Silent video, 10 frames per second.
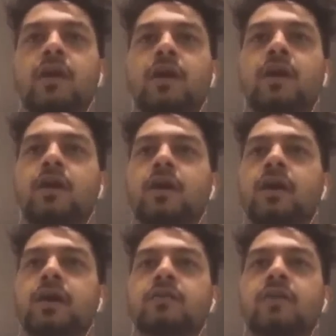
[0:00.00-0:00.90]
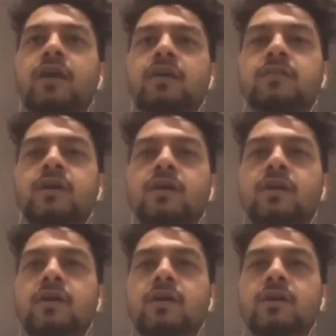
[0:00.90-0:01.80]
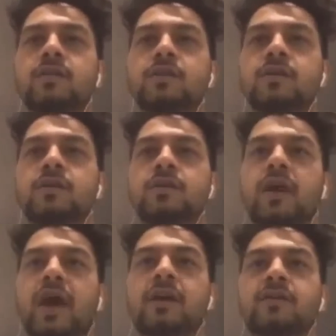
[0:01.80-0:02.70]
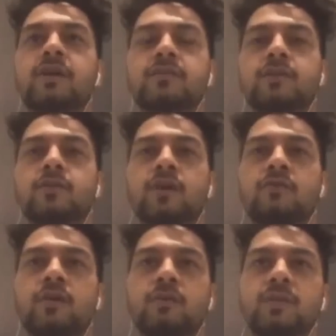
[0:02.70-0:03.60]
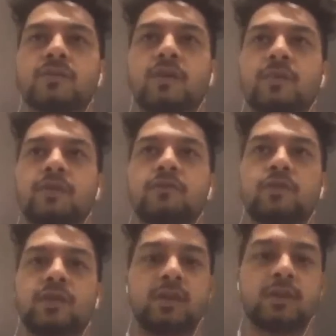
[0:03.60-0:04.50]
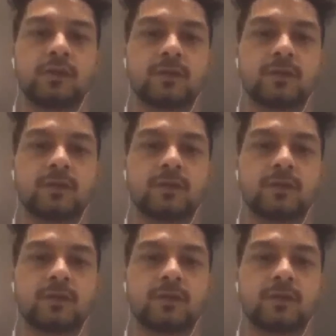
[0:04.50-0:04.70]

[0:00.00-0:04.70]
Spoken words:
cracking the hacker ranks that you get from these companies for the initial